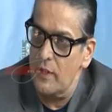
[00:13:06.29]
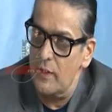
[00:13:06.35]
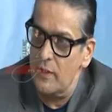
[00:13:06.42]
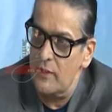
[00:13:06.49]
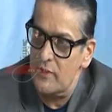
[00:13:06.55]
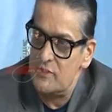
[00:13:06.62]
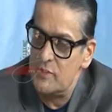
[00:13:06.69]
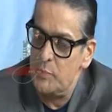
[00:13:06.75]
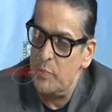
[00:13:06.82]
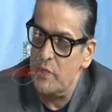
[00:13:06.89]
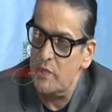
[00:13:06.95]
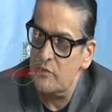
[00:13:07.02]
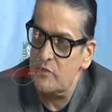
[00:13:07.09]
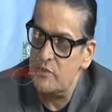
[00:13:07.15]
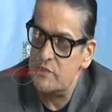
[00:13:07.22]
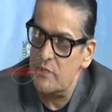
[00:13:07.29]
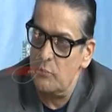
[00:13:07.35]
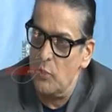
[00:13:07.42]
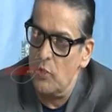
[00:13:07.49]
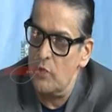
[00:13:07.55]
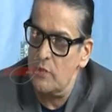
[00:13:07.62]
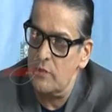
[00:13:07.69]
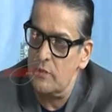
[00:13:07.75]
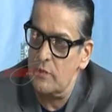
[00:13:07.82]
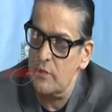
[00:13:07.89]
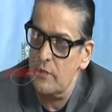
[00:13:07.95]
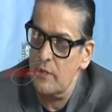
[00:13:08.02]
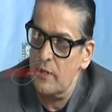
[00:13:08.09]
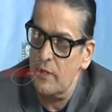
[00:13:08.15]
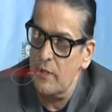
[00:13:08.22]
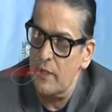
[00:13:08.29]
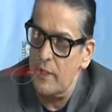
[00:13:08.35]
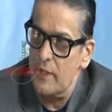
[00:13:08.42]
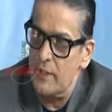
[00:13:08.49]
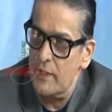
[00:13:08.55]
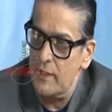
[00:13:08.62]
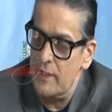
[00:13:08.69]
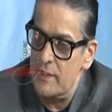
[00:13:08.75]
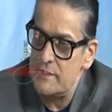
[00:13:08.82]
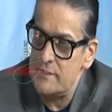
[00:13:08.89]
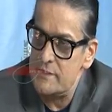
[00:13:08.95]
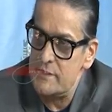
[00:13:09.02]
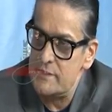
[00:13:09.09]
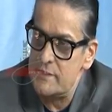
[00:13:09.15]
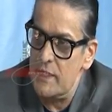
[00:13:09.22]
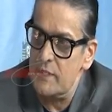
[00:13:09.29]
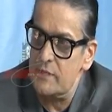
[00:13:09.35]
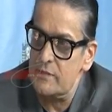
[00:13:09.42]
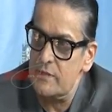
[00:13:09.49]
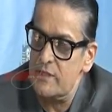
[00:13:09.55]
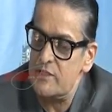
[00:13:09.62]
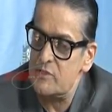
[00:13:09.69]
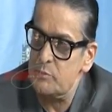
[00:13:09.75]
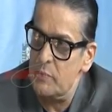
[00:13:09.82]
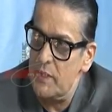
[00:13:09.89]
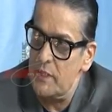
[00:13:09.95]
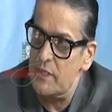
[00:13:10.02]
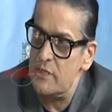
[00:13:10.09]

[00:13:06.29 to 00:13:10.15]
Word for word: a recipient of this award, and as a result has made